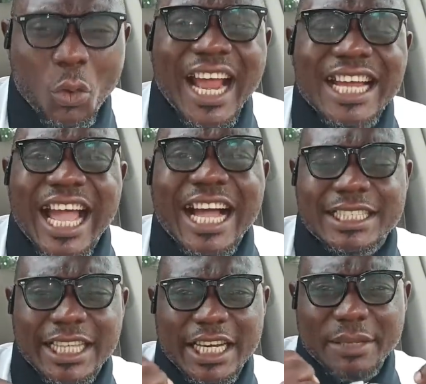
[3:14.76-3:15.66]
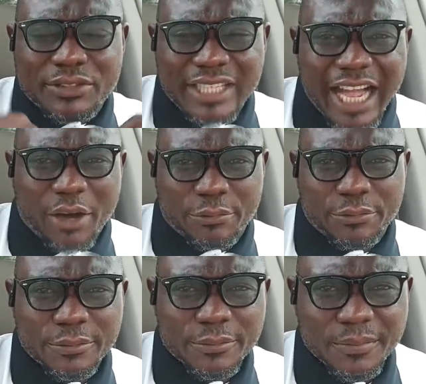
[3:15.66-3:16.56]
without asking
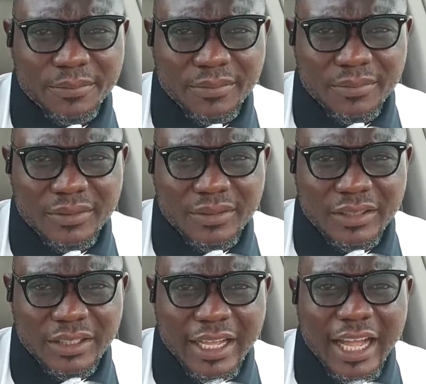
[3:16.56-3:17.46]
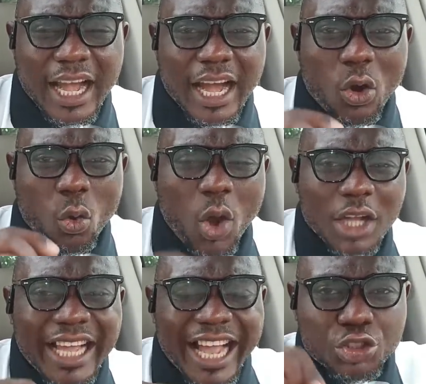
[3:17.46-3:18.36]
himself
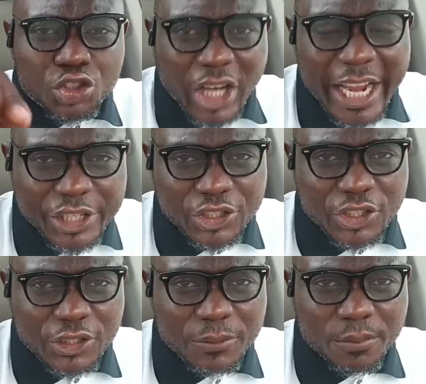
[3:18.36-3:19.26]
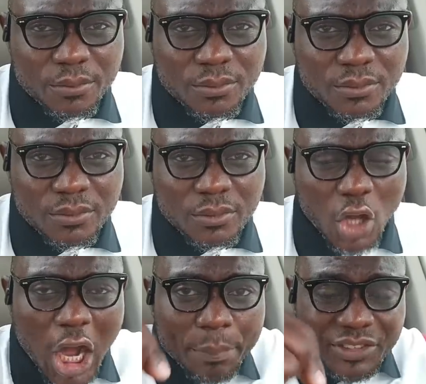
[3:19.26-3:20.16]
what has changed
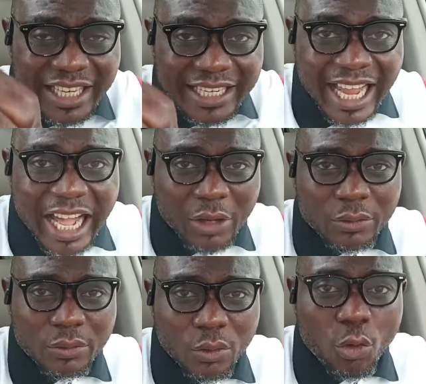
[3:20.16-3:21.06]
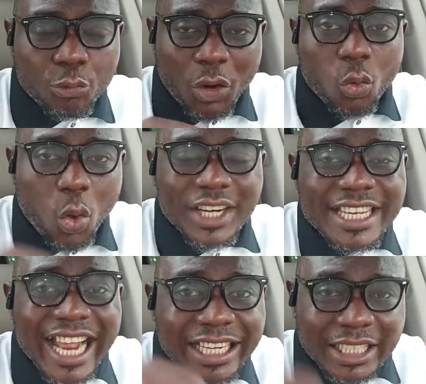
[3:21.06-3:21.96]
up till now from
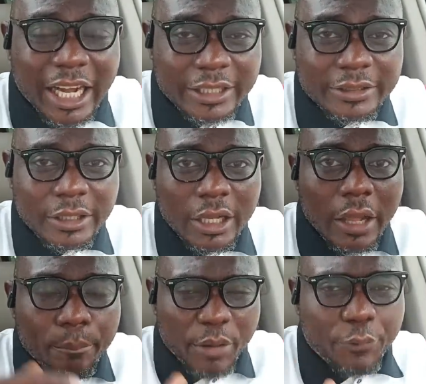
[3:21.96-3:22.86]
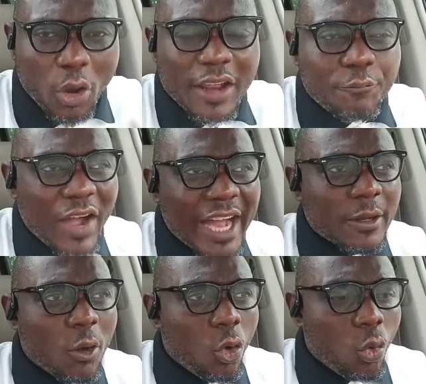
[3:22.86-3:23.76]
what he had done before. In
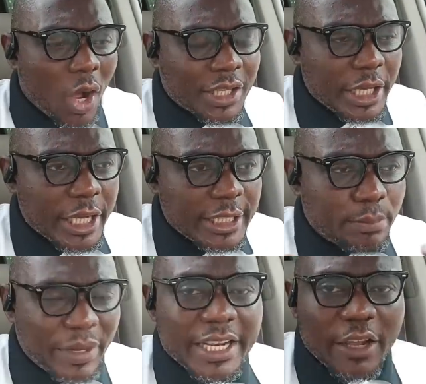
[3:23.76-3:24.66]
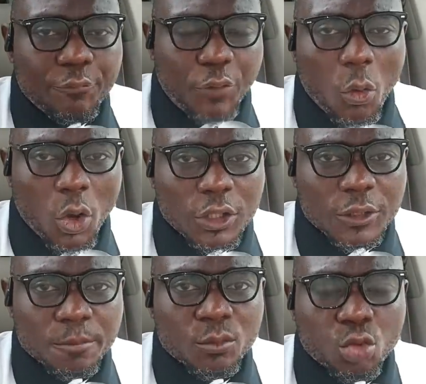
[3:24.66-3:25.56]
fact, what he is bringing
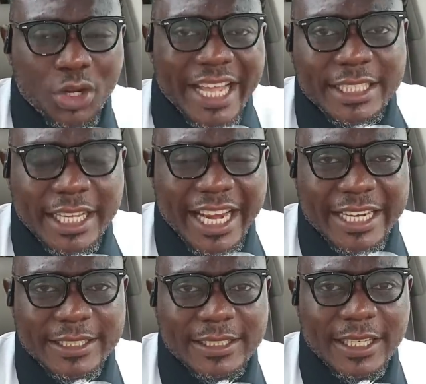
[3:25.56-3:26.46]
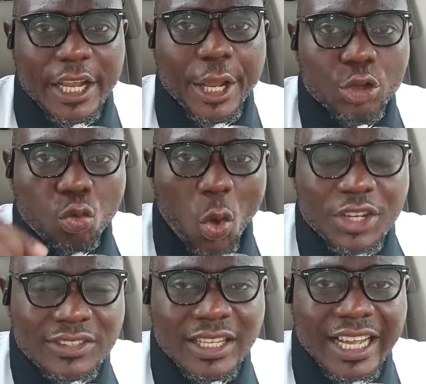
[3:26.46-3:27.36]
forward to Nigerians is
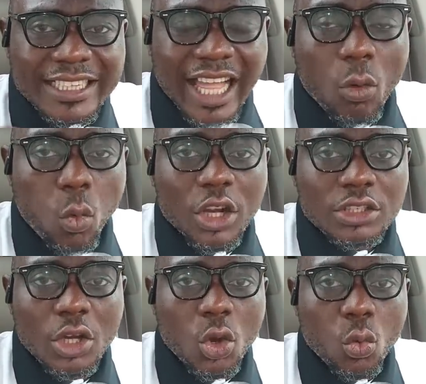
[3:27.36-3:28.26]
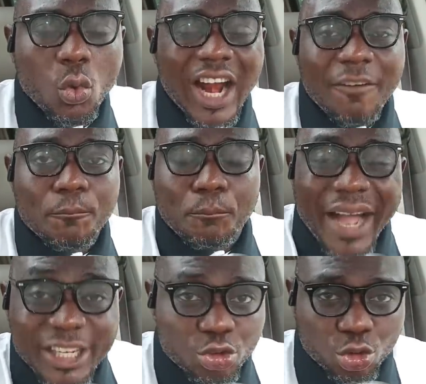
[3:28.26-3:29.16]
worse than what would have
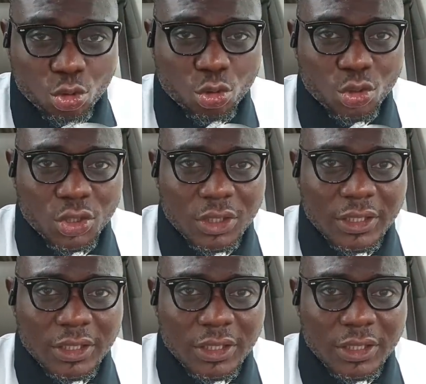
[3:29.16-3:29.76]
passed through